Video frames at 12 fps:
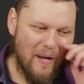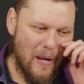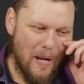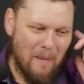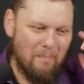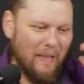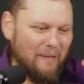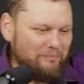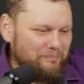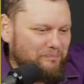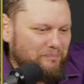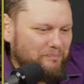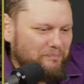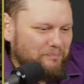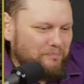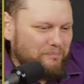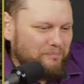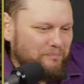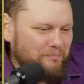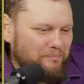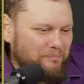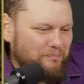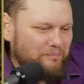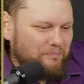But yeah,
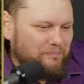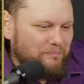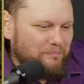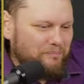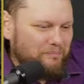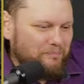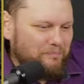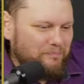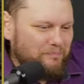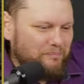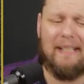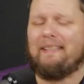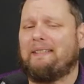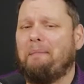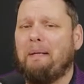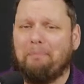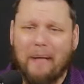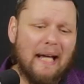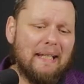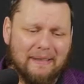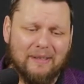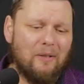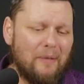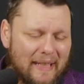sorry. If I haven't told you already, this is my
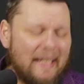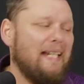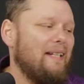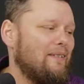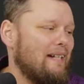bias going in.